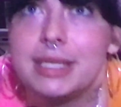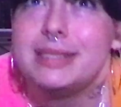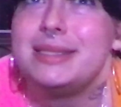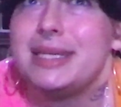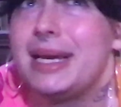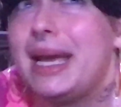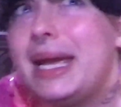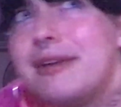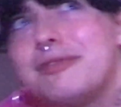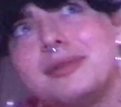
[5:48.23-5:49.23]
a
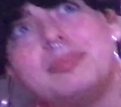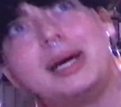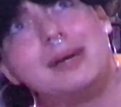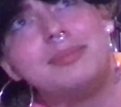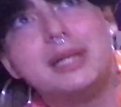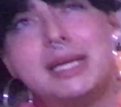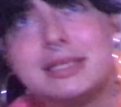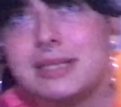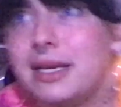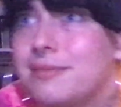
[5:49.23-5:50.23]
day from
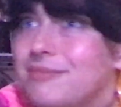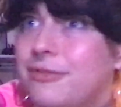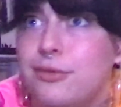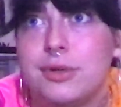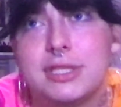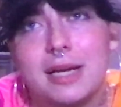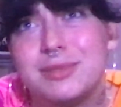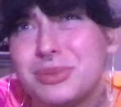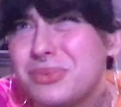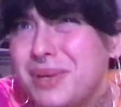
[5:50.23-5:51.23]
Publix, like four
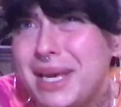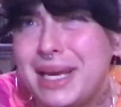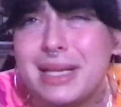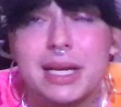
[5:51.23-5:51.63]
times a week.